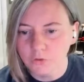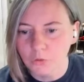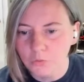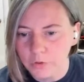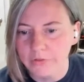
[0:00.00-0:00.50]

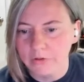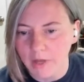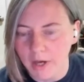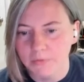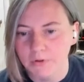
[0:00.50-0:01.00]
the thing that
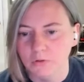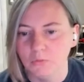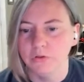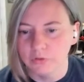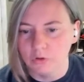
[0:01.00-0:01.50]
happened
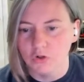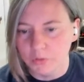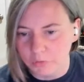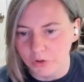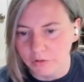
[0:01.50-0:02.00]
with
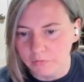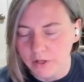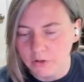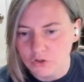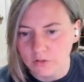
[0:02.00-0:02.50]
Cumulative
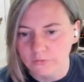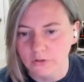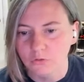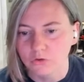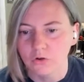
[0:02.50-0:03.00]
Layout Shift is
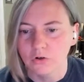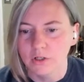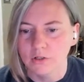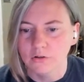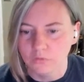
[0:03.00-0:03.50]
we started to
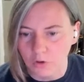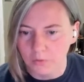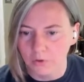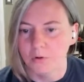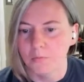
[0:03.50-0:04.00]
get
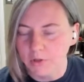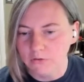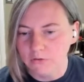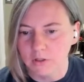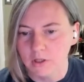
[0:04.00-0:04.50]
developer
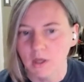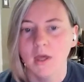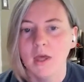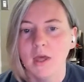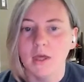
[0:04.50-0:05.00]
complaints like
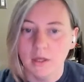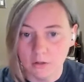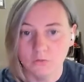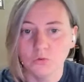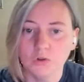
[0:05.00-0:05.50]
it
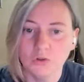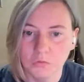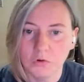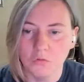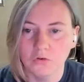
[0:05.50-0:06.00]
is really
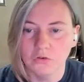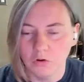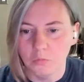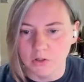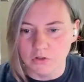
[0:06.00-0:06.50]
difficult for single
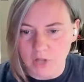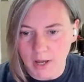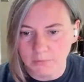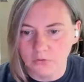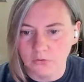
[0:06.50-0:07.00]
page
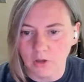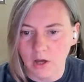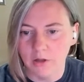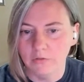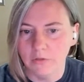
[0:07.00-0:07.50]
apps
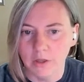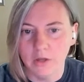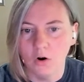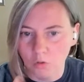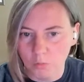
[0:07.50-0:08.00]
that
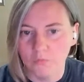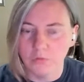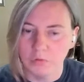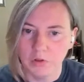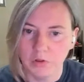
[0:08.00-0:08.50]
are open for a
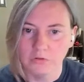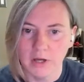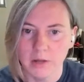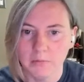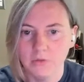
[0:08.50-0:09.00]
really long
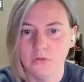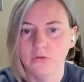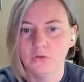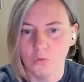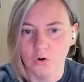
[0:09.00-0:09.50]
time, that the
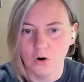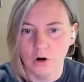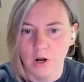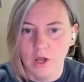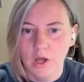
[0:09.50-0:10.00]
score
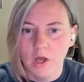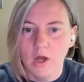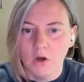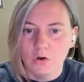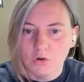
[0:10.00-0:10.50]

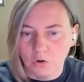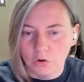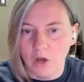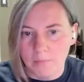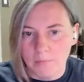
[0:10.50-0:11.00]
goes
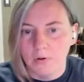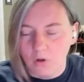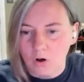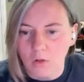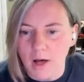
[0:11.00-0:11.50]
up
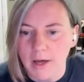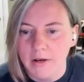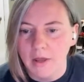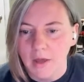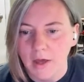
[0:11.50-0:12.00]
a lot.
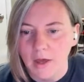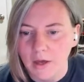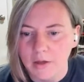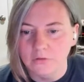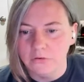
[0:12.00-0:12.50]
And